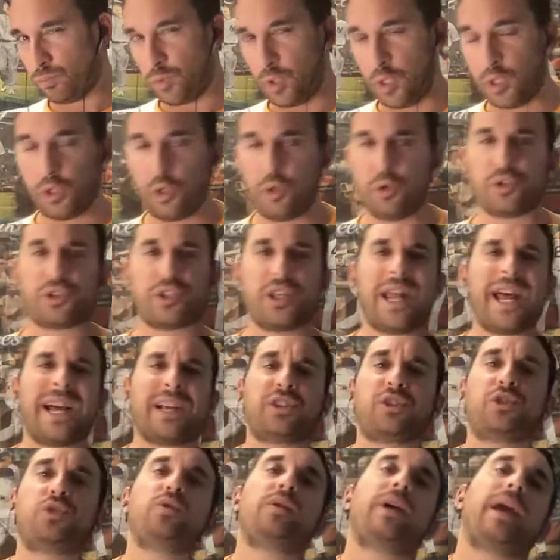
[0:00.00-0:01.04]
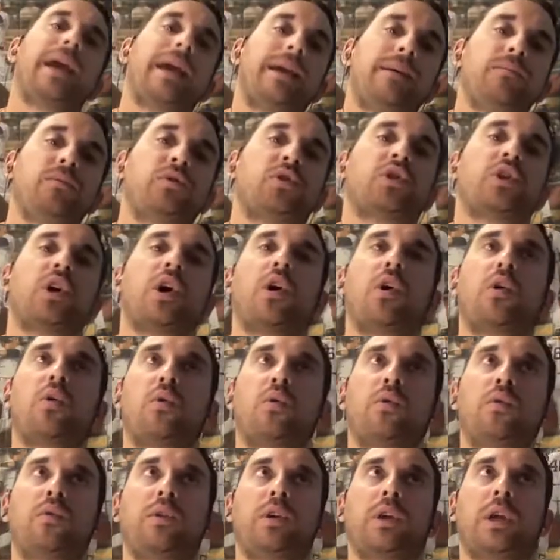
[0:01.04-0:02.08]
lose the next two games. So,
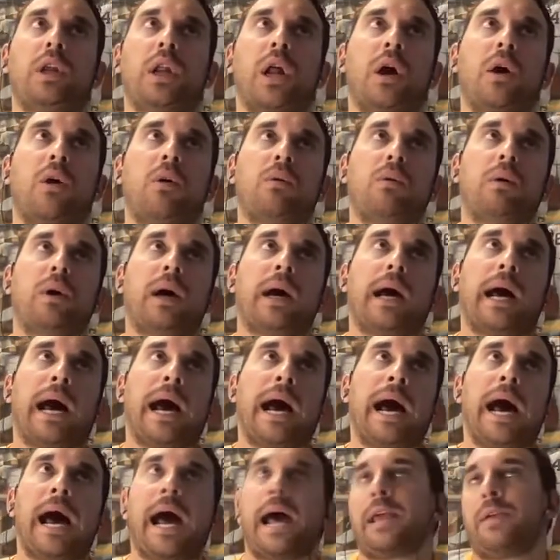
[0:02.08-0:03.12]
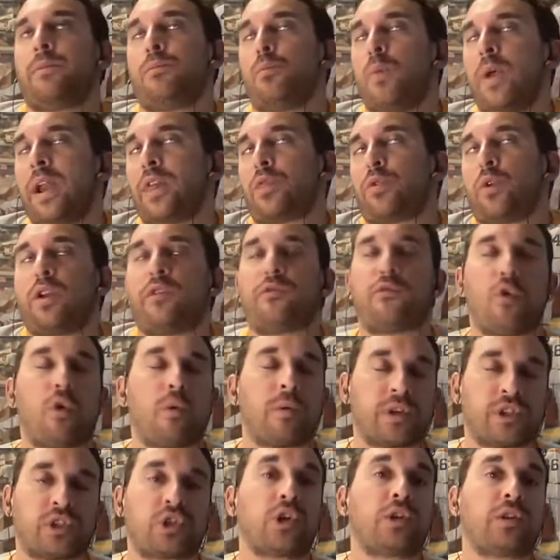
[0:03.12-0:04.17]
you know, winning 3-4
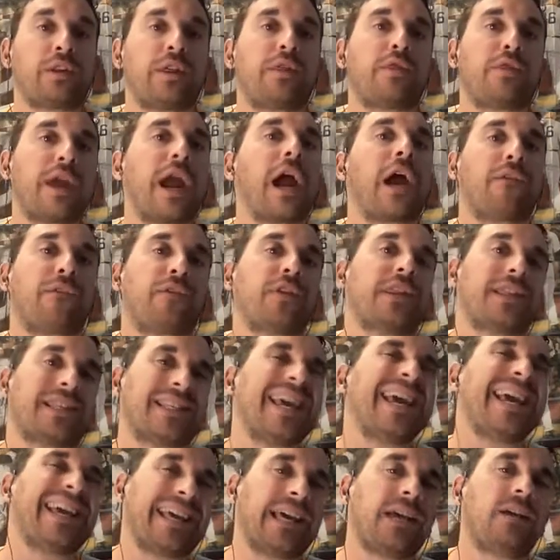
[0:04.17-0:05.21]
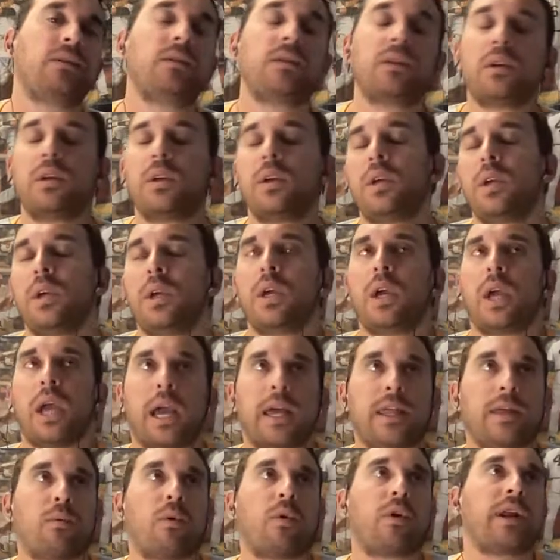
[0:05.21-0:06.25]
was certainly there for the taking,
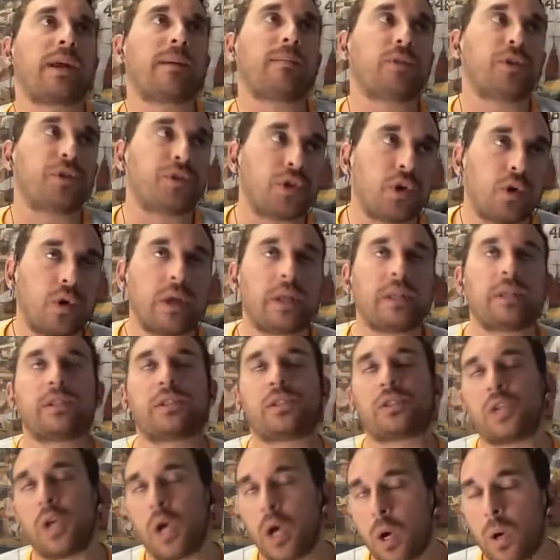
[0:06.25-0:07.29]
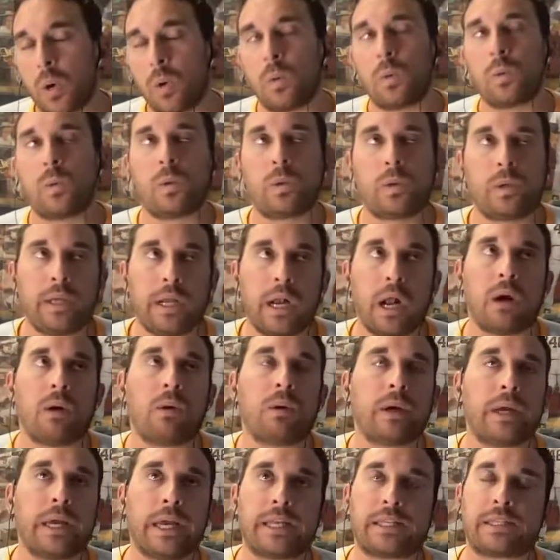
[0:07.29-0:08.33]
and they weren't able to do it. So, you
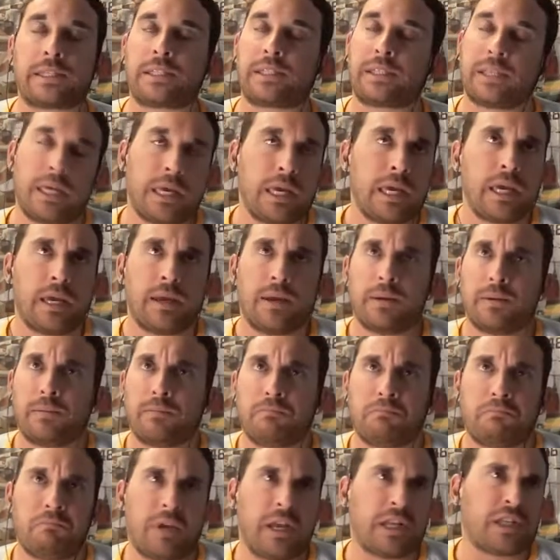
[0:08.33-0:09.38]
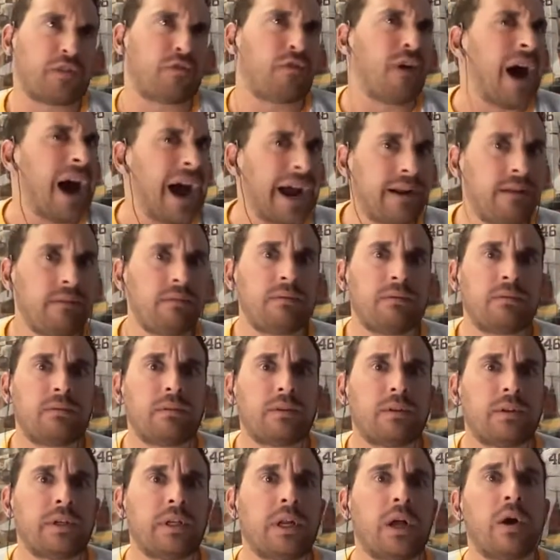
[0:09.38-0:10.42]
know, it's fine.
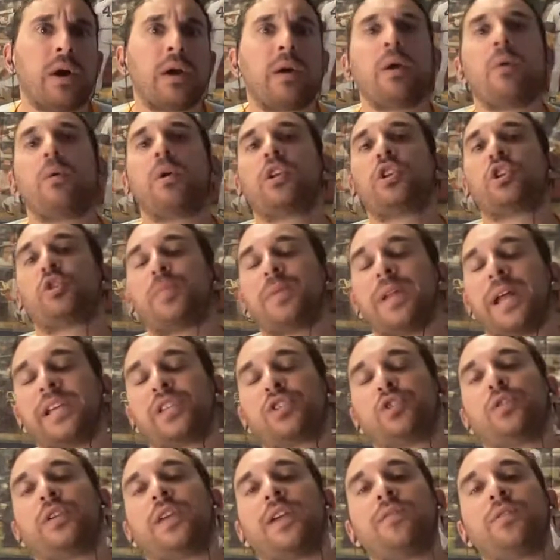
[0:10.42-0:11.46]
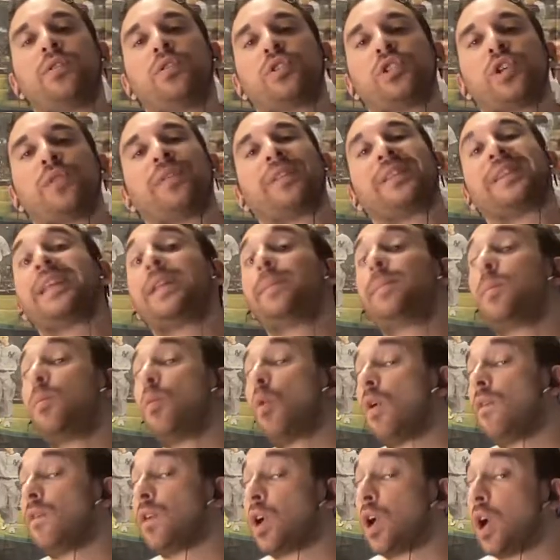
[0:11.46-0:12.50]
You know, it would have just been nice to have given yourself a little bit
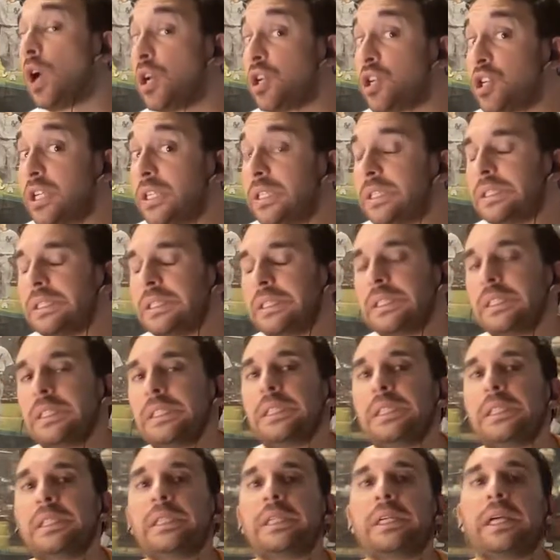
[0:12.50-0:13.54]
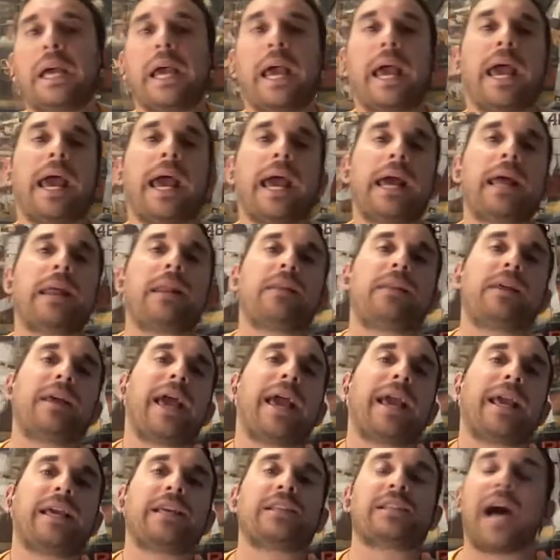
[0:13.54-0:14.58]
more of a cushion. And the
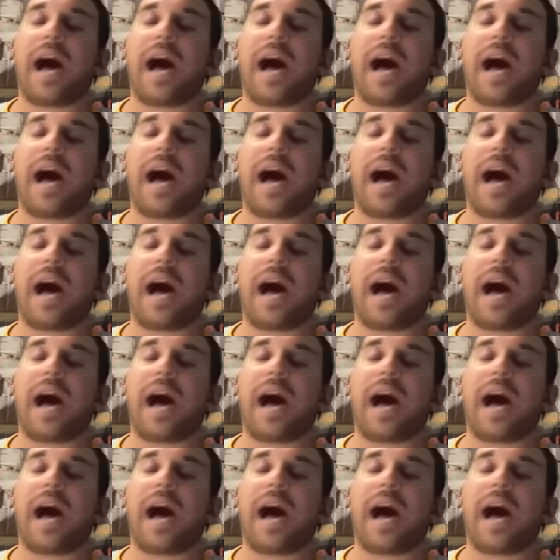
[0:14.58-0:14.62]
Yankees